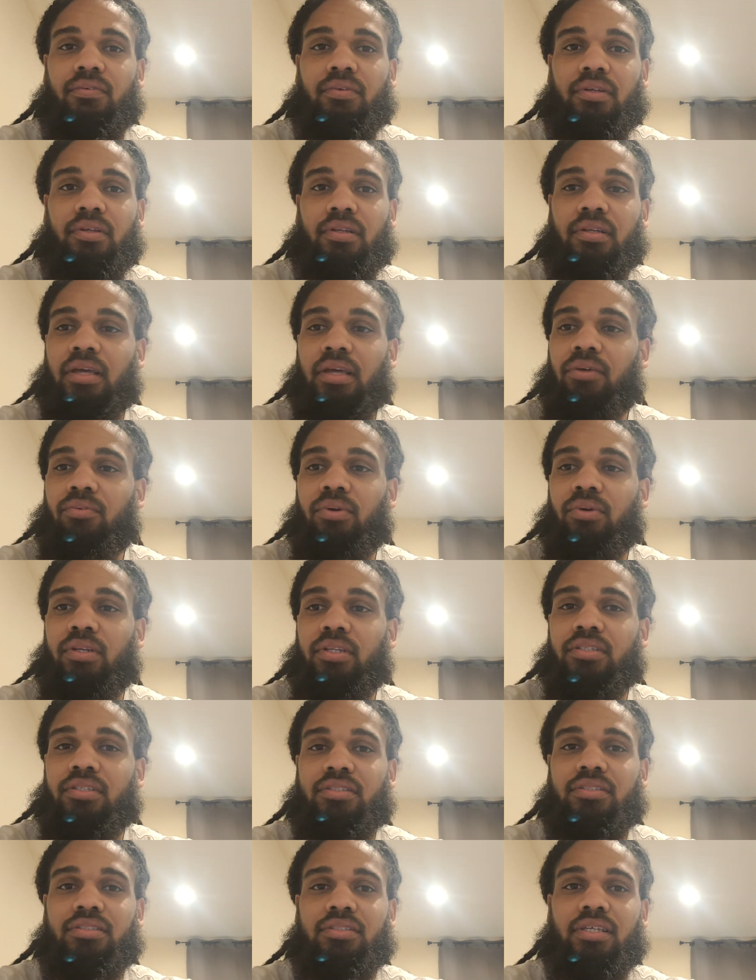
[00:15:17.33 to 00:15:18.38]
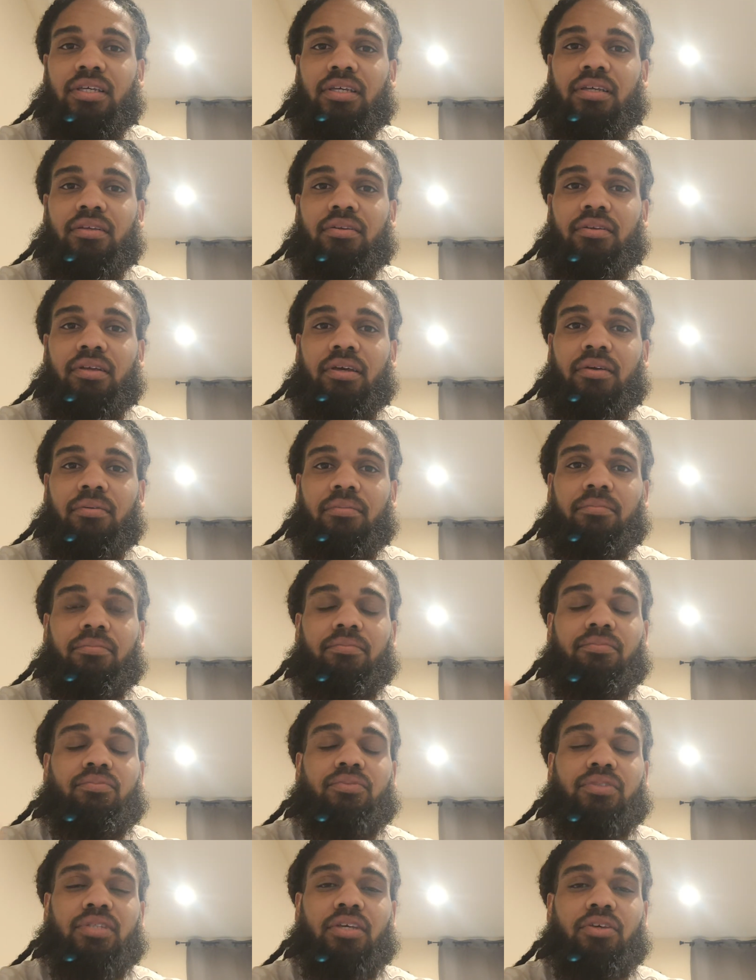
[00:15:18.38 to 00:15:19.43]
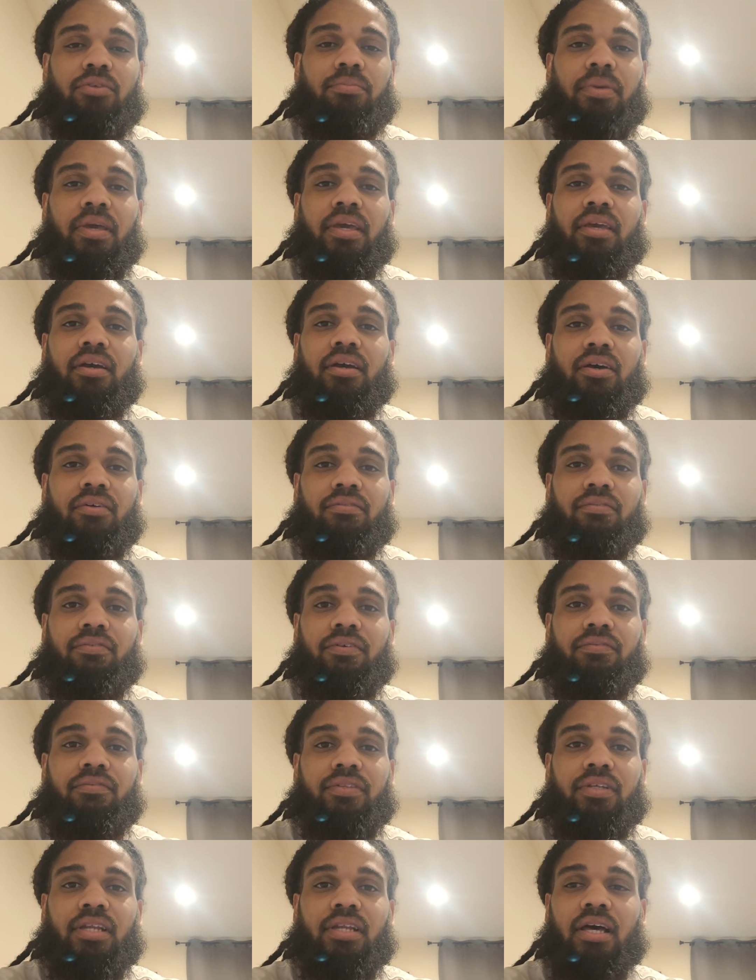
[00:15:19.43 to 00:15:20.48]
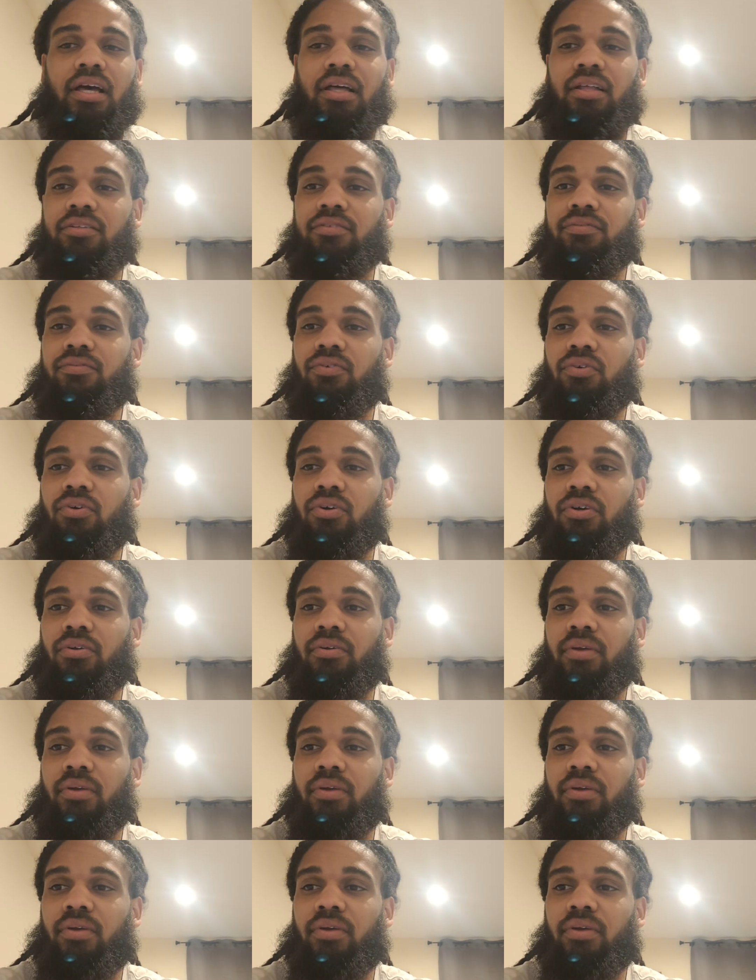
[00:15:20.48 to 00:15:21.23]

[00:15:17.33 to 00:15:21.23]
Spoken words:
like what this is saying, say you pay $50 for it,